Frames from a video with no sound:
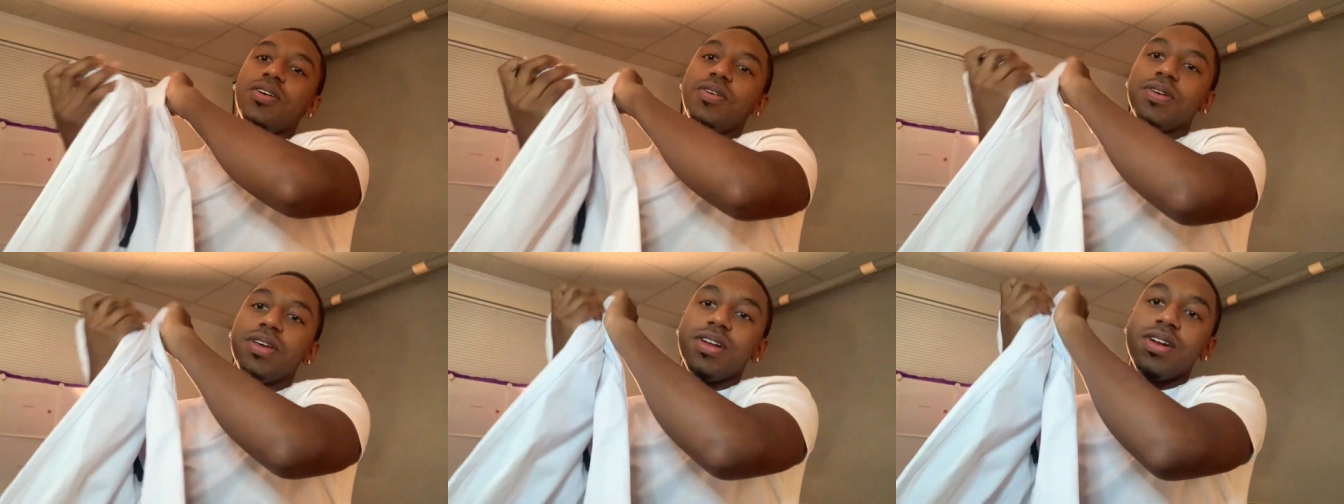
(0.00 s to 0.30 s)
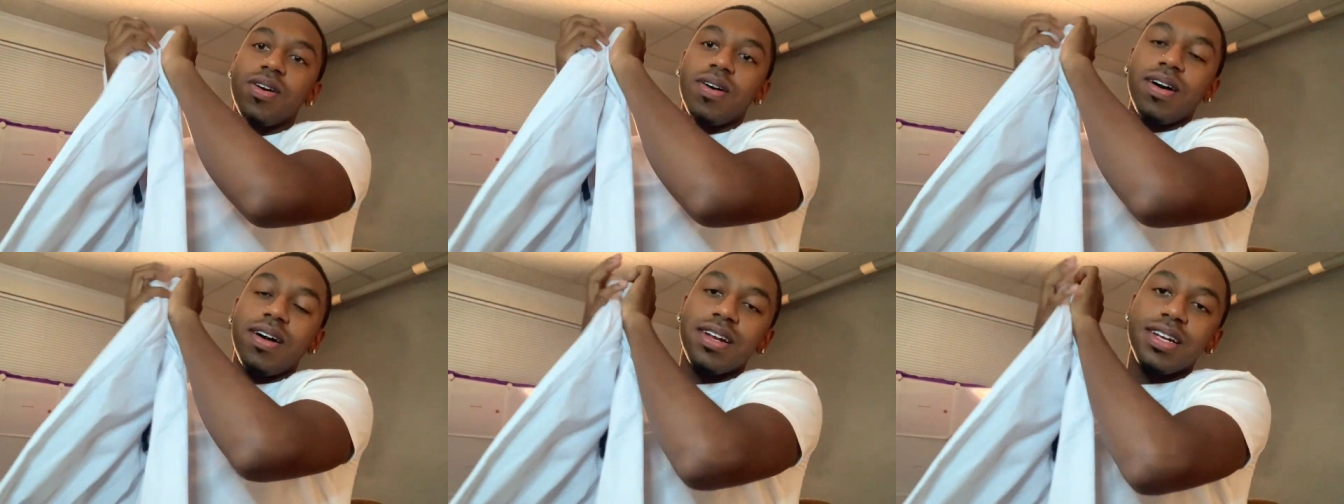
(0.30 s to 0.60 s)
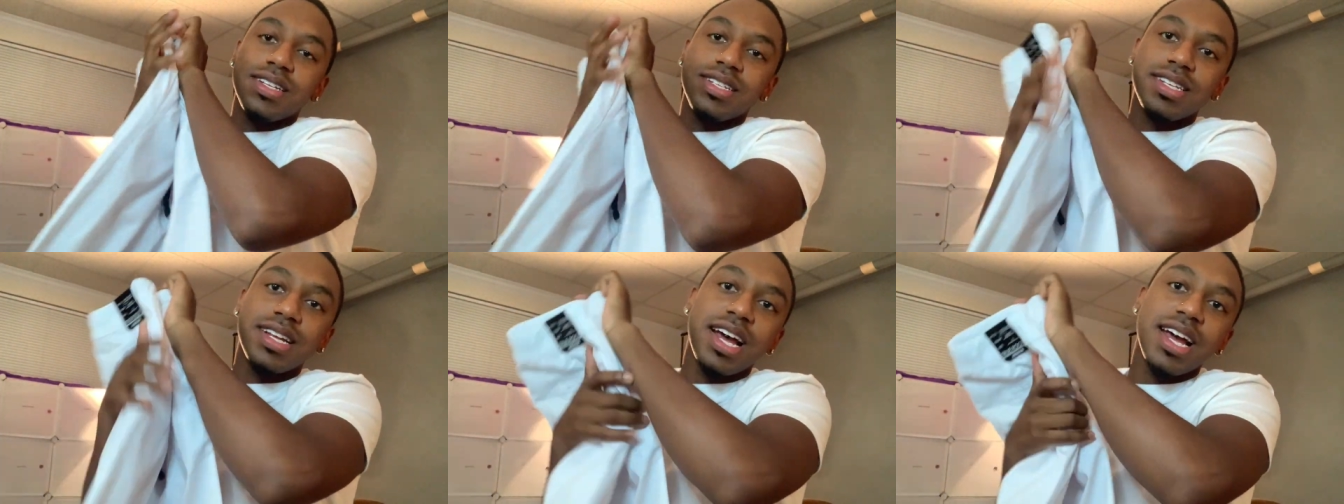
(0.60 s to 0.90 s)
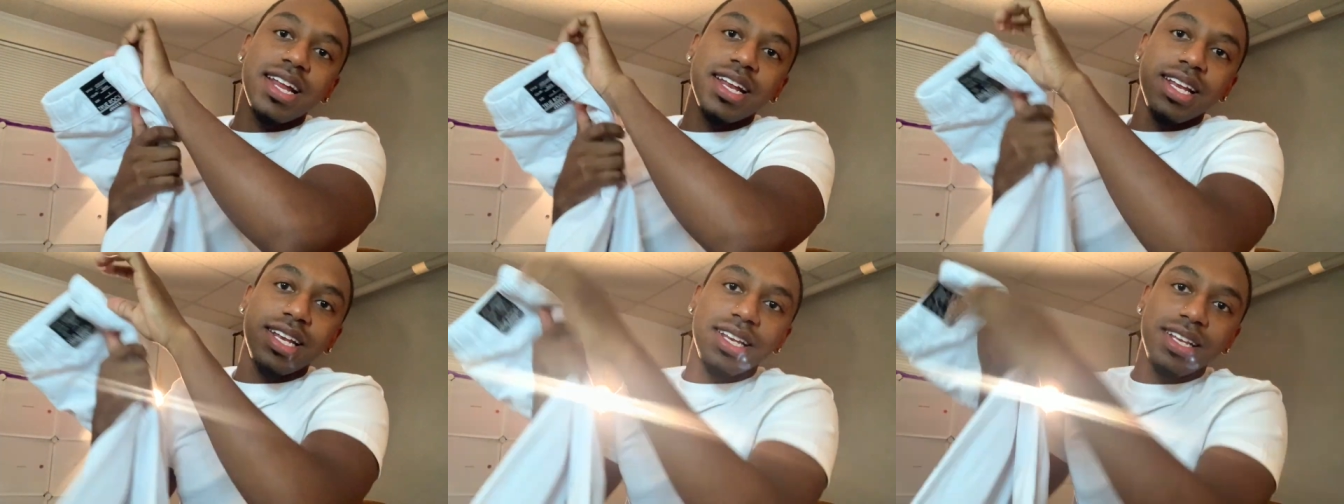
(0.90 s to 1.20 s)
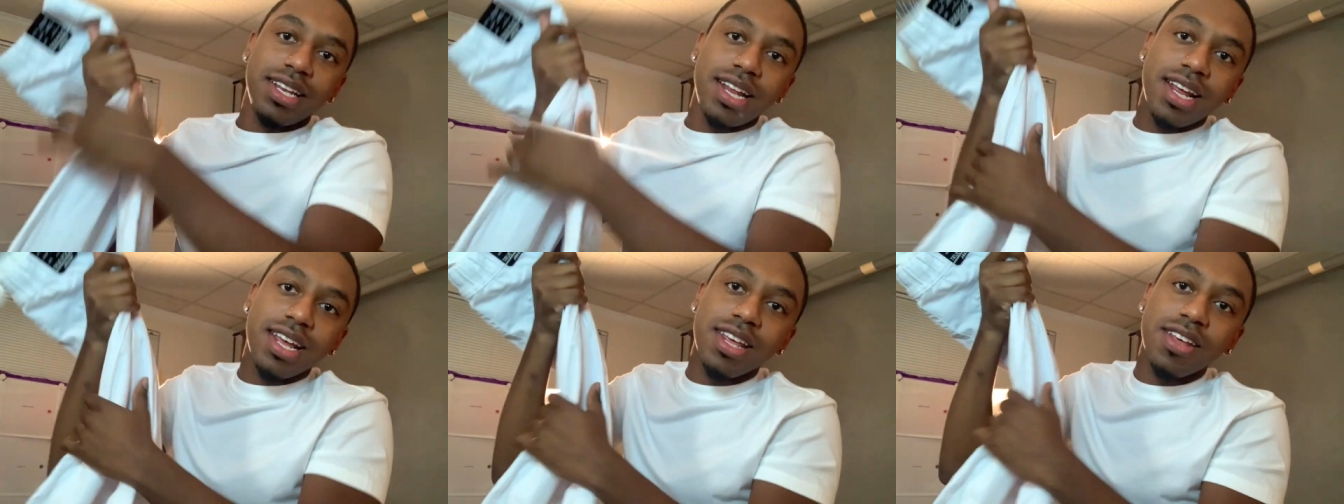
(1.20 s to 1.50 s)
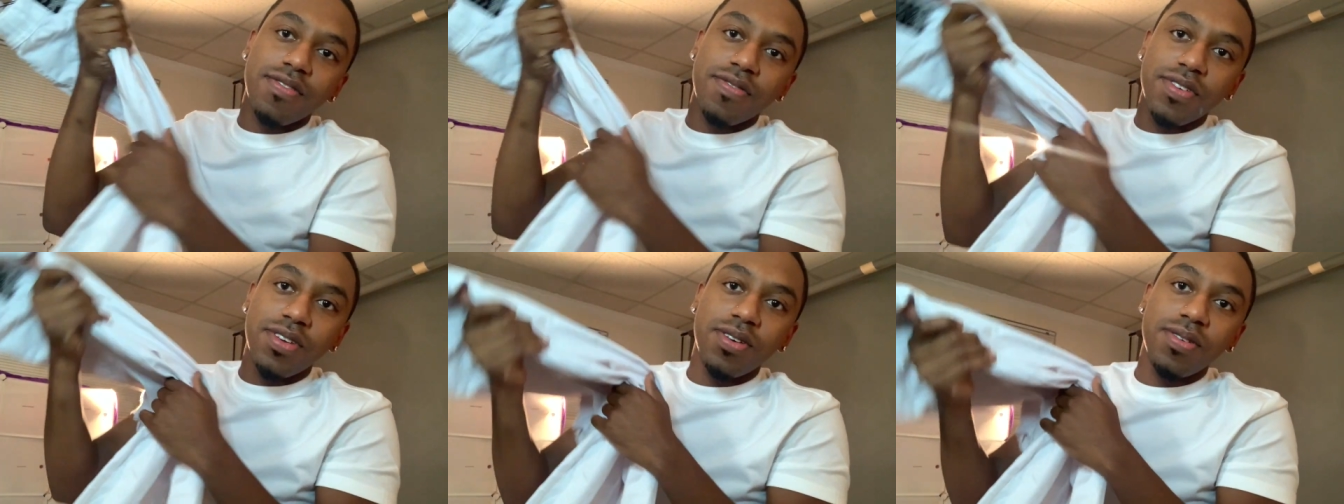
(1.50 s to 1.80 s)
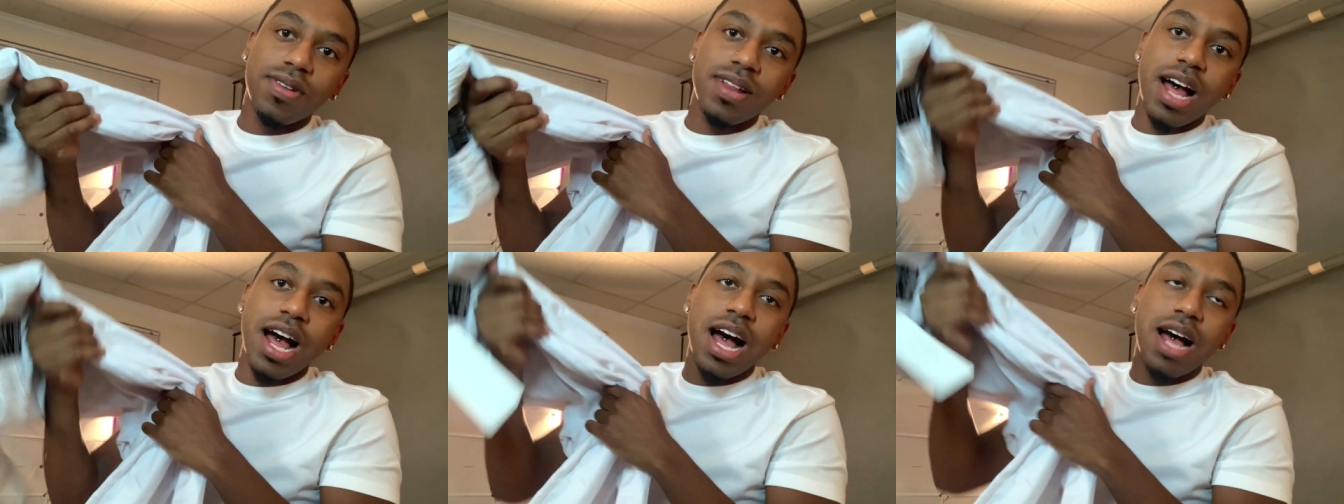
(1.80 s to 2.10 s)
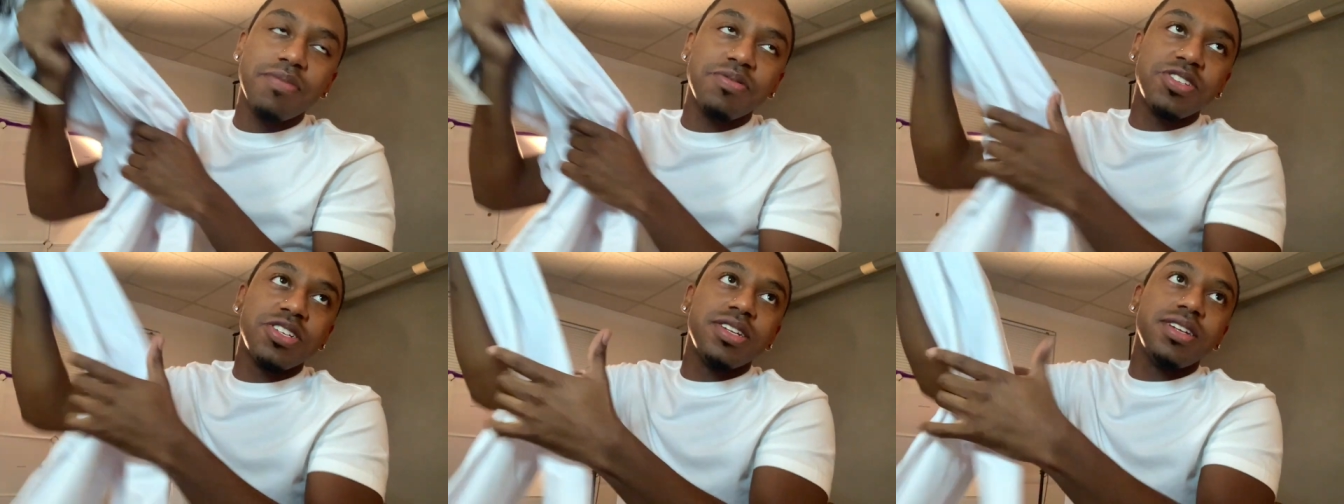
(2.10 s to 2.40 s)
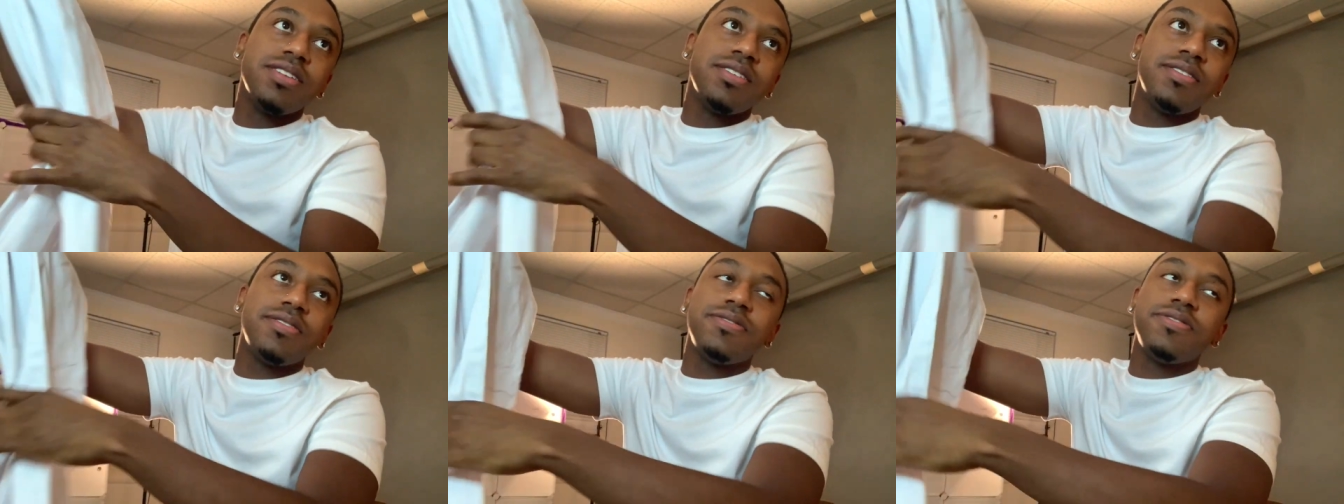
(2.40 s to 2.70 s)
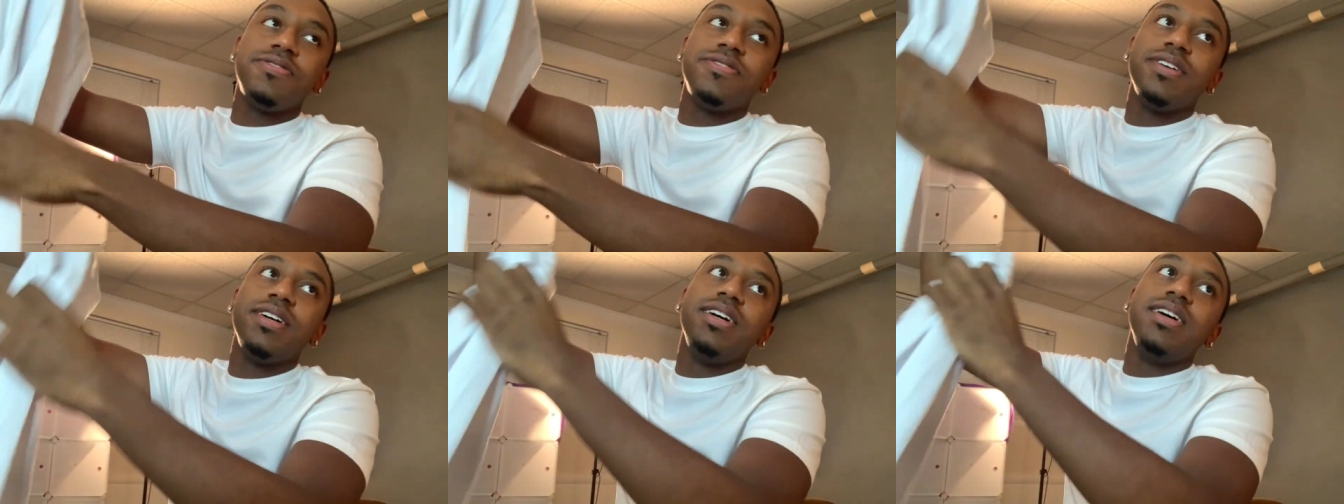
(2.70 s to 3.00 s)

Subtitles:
you know, on the site, they give you the option of